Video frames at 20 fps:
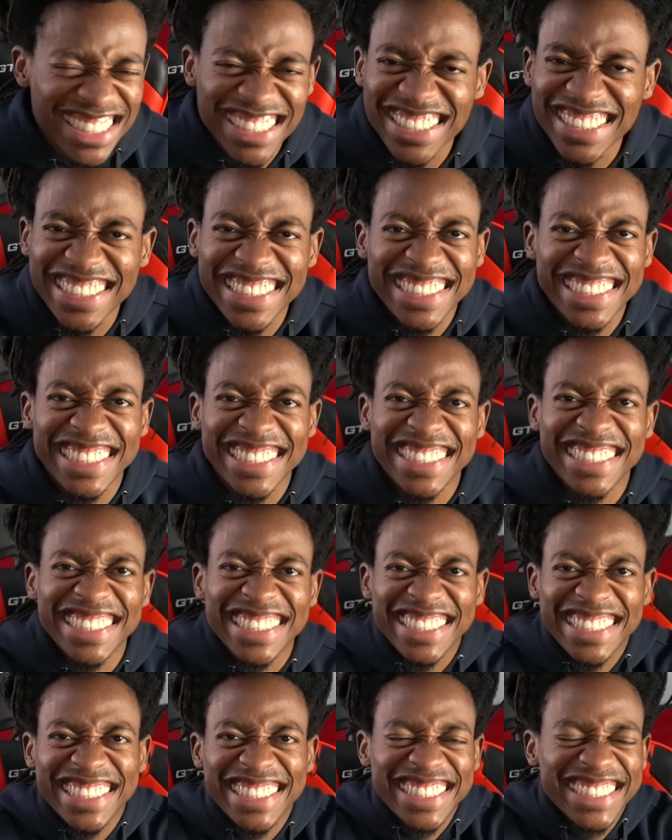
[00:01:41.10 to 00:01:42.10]

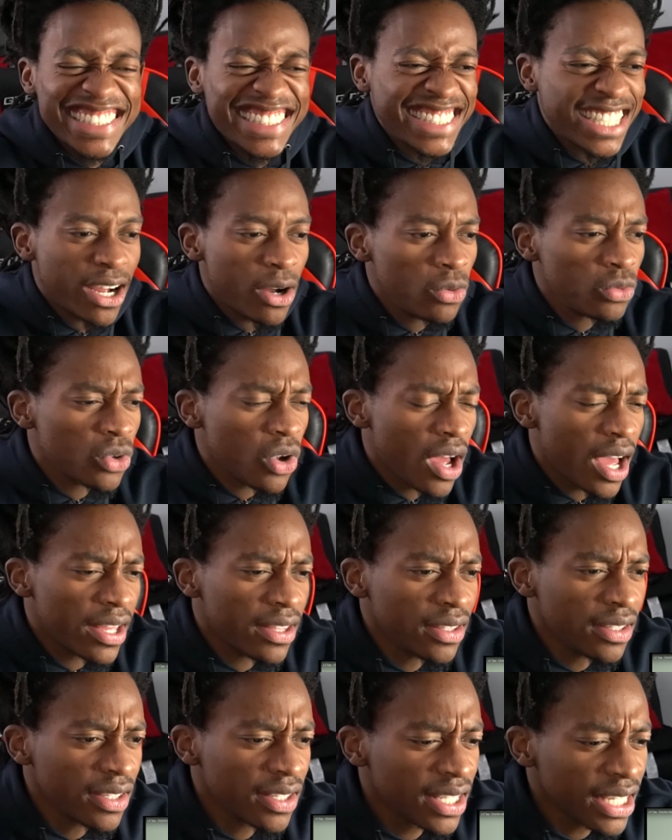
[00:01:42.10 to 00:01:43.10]
Ugh. I don't know how
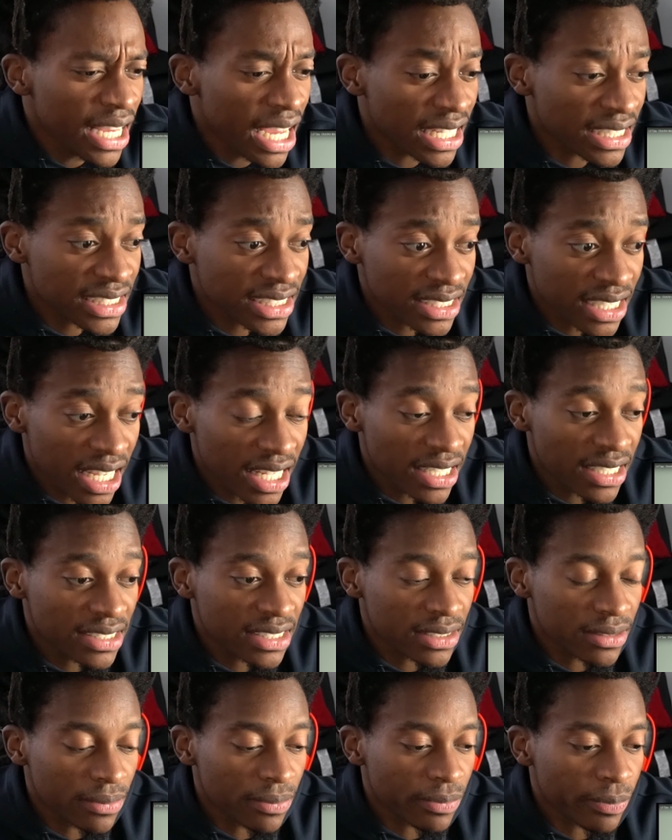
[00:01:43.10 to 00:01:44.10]
he, he got shot in
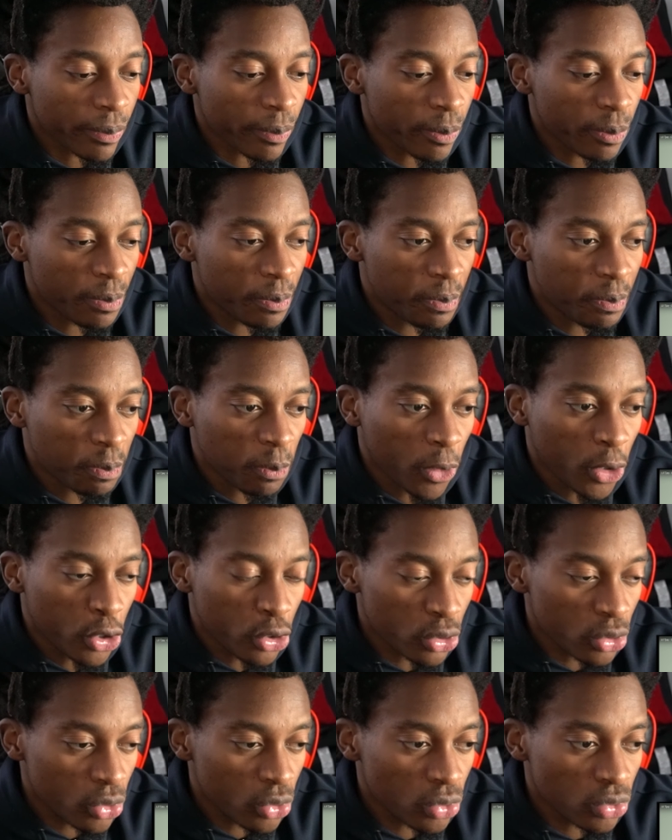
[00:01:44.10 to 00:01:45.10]
some
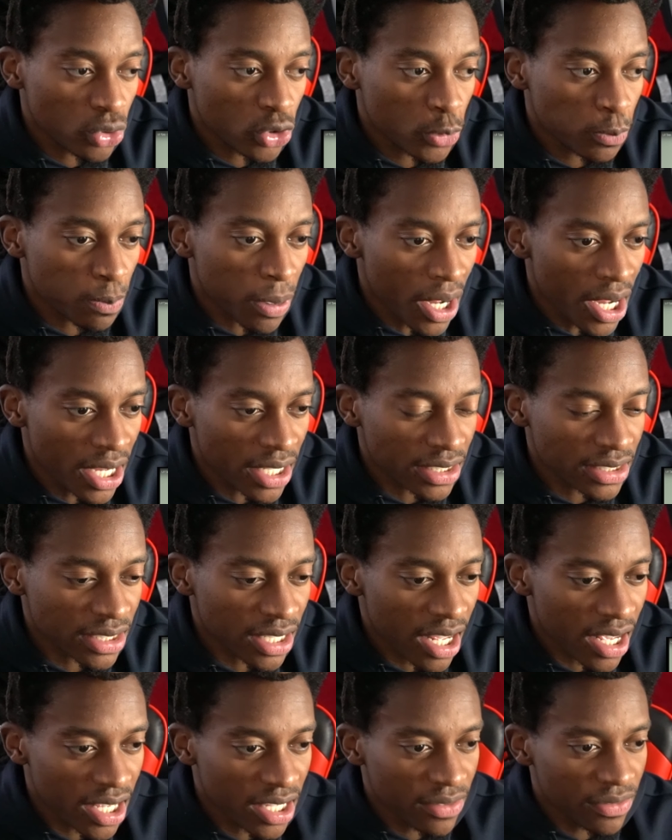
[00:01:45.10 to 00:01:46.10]
critical spots.
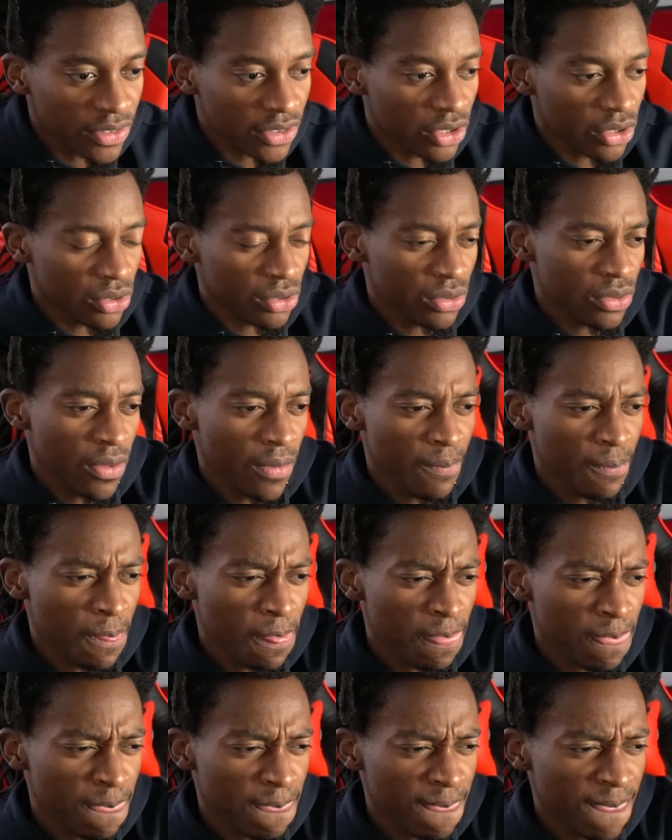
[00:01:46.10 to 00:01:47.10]
Like even though,
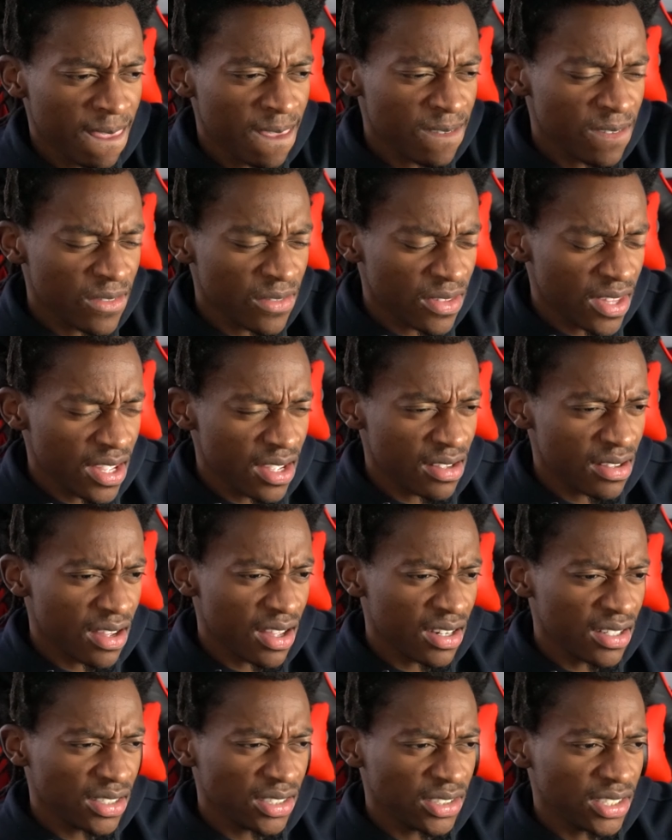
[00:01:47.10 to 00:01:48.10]
damn,
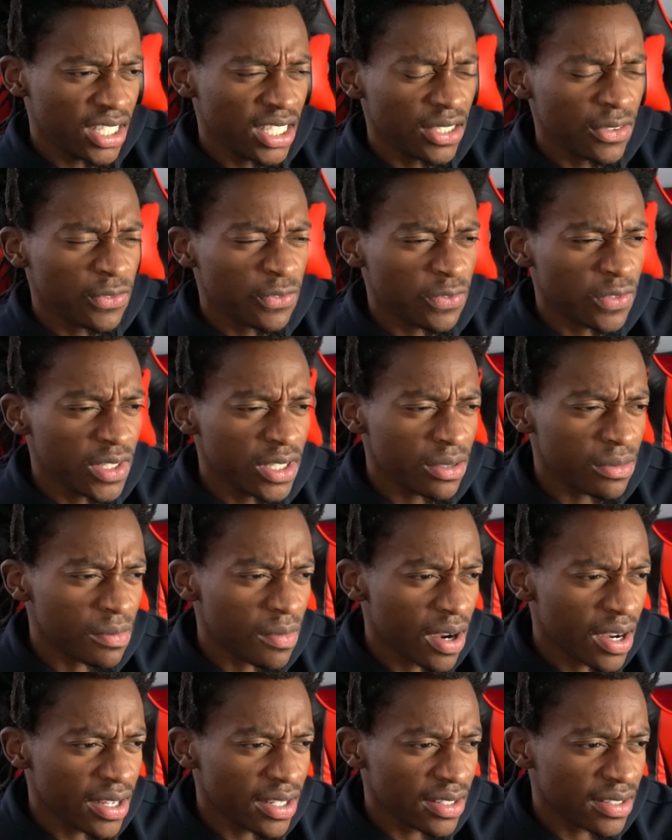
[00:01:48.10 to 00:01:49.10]
I just this flipped,
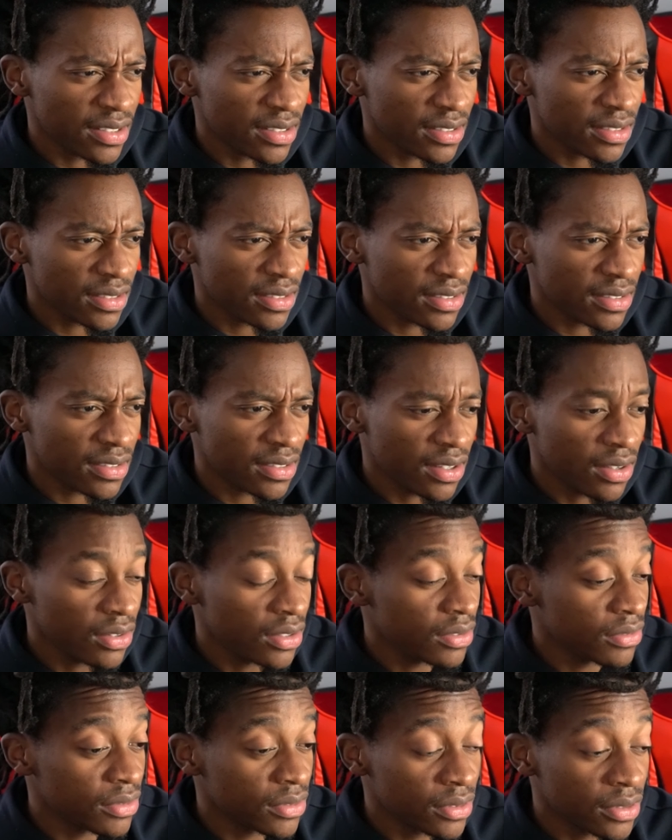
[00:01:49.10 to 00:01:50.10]
right. I
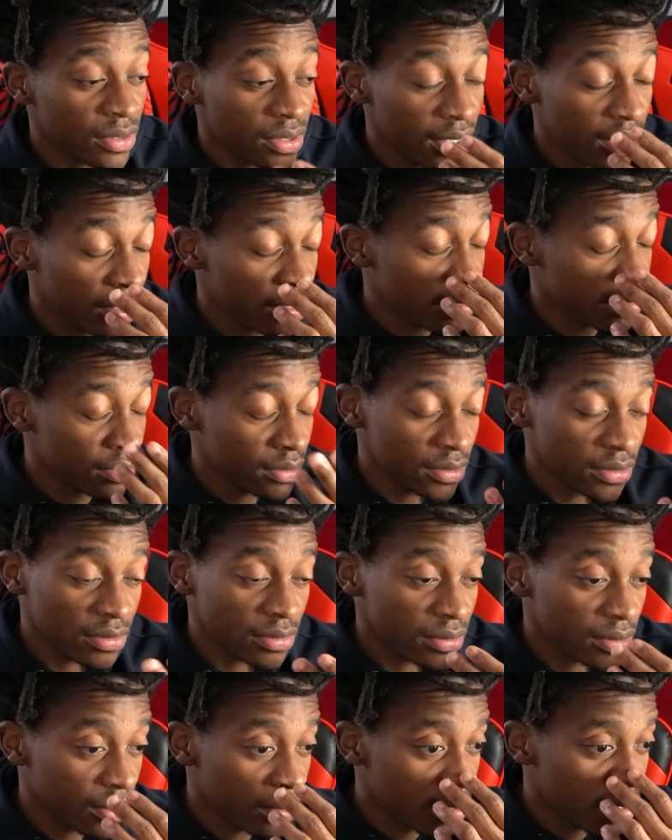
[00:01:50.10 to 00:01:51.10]
don't even know how. I don't
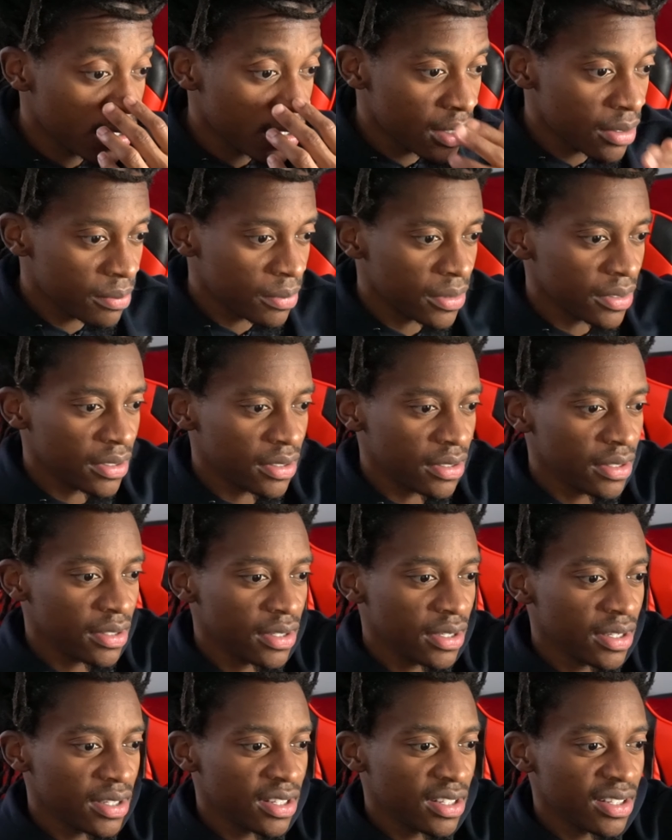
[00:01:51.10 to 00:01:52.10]
even know. But
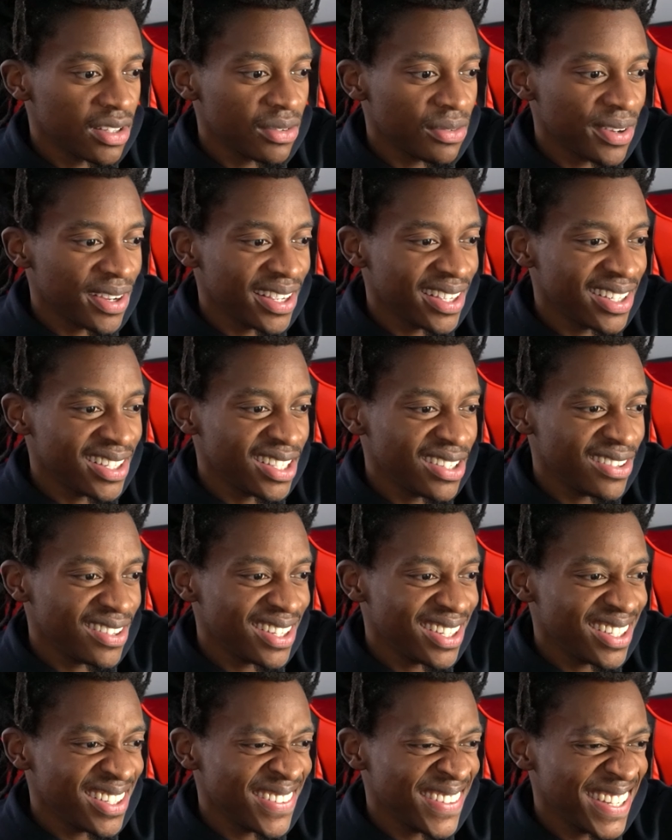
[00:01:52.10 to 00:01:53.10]
right here,
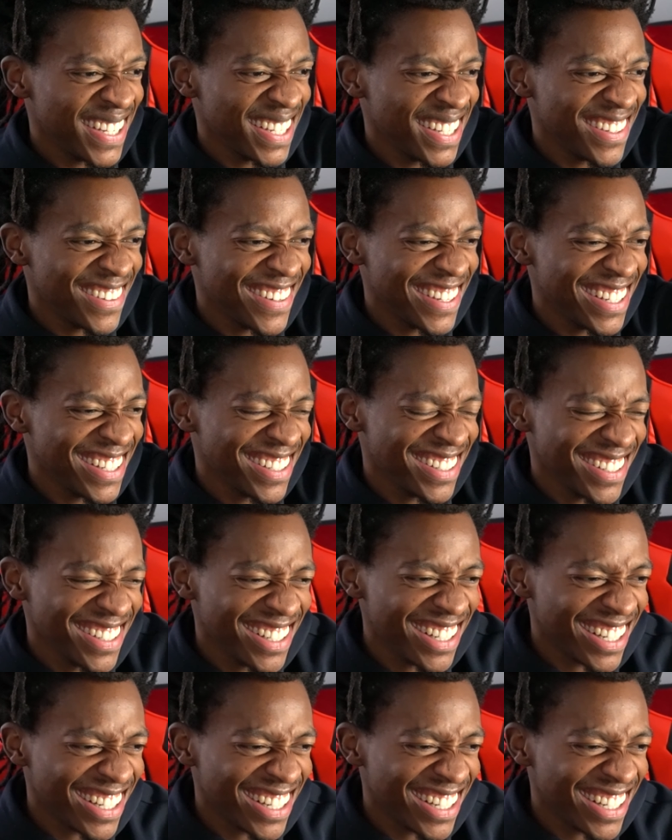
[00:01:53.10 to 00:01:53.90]
right here, right here, right here.